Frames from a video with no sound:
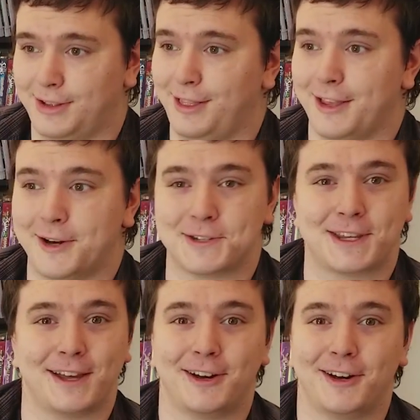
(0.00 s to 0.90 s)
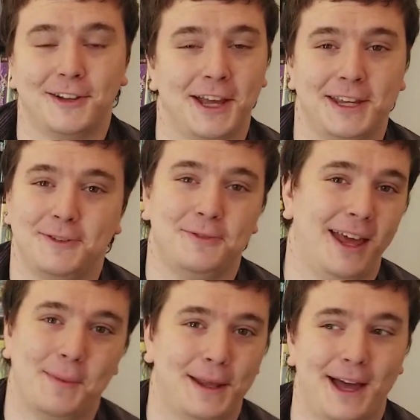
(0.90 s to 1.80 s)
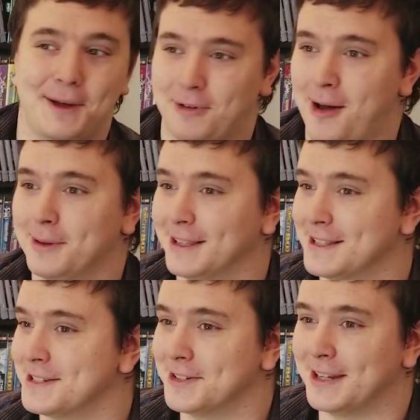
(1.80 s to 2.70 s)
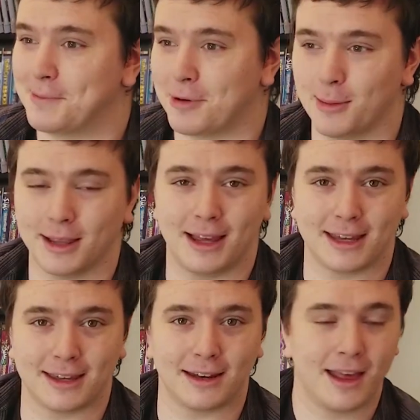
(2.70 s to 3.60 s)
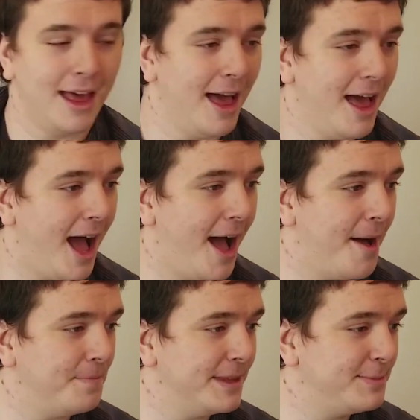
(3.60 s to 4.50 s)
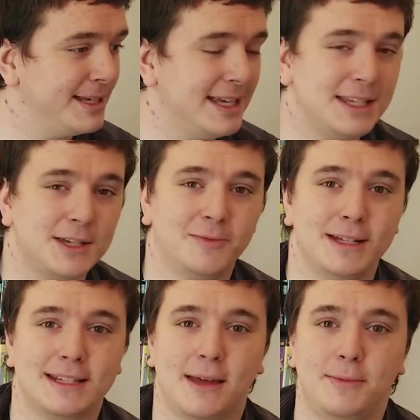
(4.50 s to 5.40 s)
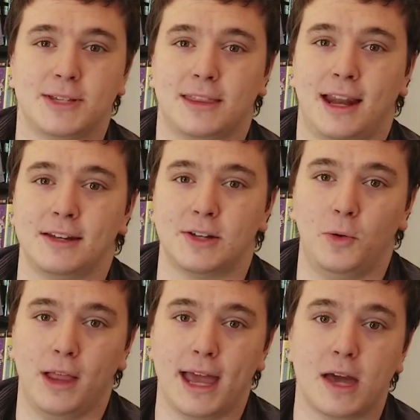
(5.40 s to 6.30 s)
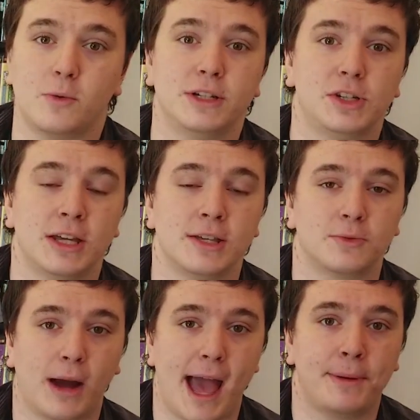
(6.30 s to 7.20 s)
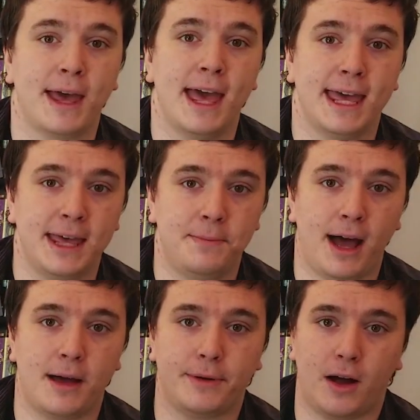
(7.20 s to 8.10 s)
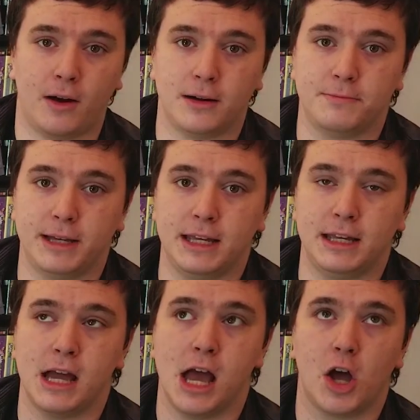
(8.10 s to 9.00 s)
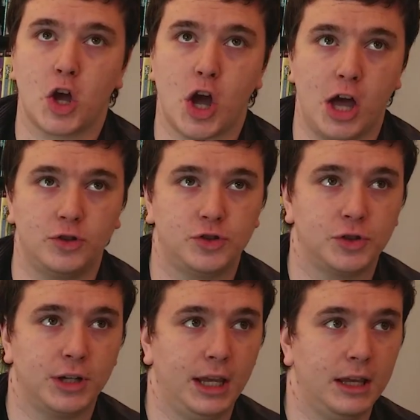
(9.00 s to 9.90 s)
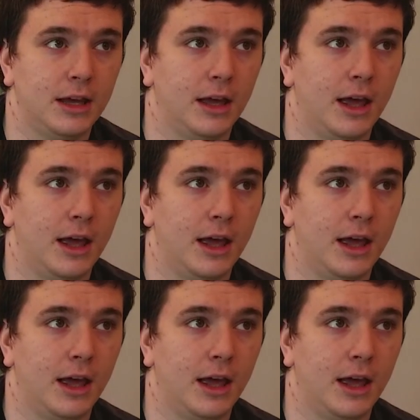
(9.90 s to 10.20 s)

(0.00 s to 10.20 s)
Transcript: Leonard Skinner, like you name it, I probably listen to it and I probably like it. It'd be easier for me to say music that I don't like, which is rap, hip-hop, R&B, country,